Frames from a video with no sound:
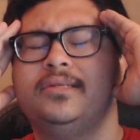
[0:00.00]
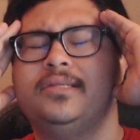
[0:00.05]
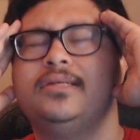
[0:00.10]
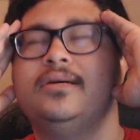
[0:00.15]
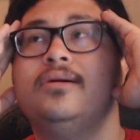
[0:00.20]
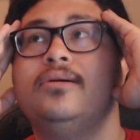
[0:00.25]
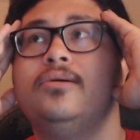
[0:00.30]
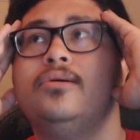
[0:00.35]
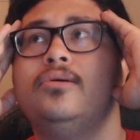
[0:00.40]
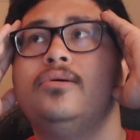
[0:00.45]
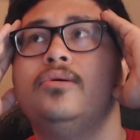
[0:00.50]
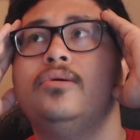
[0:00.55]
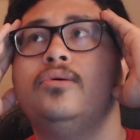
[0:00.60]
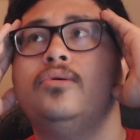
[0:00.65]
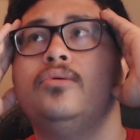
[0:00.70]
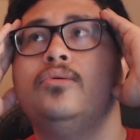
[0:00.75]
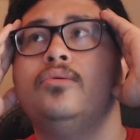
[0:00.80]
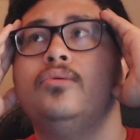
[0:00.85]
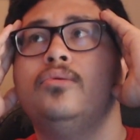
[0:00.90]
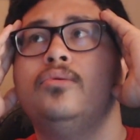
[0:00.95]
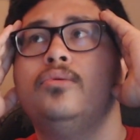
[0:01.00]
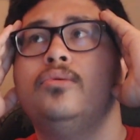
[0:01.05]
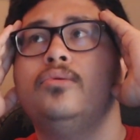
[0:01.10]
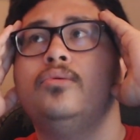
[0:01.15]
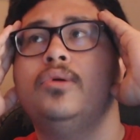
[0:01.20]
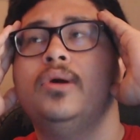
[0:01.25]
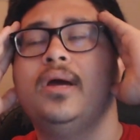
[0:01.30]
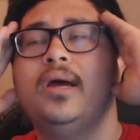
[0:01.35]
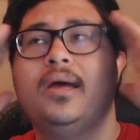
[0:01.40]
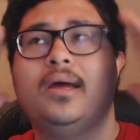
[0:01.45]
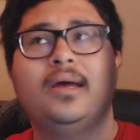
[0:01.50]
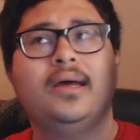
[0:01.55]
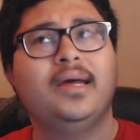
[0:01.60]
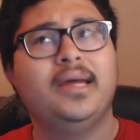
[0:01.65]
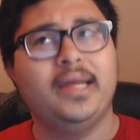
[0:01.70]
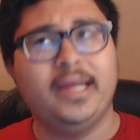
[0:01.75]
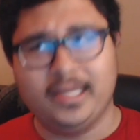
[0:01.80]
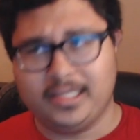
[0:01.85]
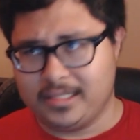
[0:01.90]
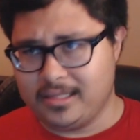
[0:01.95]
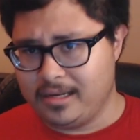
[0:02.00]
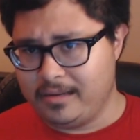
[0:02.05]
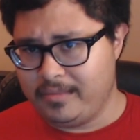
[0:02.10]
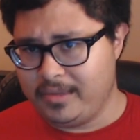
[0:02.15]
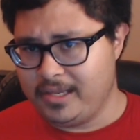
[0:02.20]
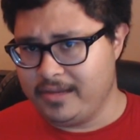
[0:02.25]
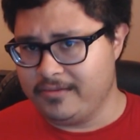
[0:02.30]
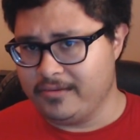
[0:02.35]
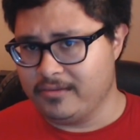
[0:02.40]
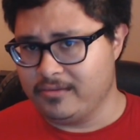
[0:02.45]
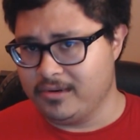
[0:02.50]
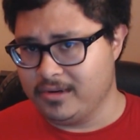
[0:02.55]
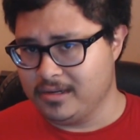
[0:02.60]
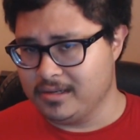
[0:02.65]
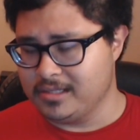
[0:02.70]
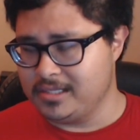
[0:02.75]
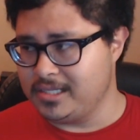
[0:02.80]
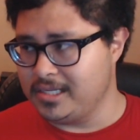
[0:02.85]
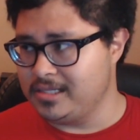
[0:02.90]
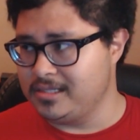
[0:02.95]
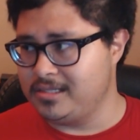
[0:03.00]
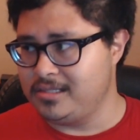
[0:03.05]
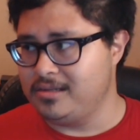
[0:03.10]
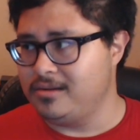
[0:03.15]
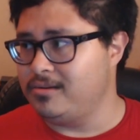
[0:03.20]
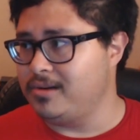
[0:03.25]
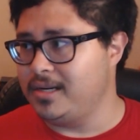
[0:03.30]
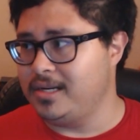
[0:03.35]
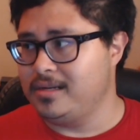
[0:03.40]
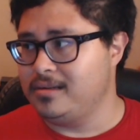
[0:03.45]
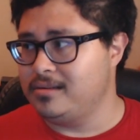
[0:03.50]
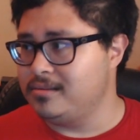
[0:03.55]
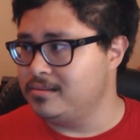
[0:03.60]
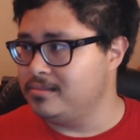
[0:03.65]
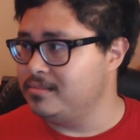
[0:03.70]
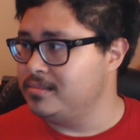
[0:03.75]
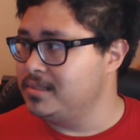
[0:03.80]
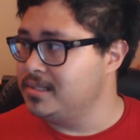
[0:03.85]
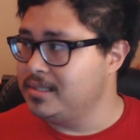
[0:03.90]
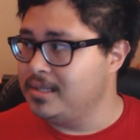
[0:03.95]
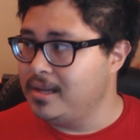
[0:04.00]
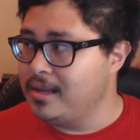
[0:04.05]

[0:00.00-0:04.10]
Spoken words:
So it's going to be even worse, and so it's not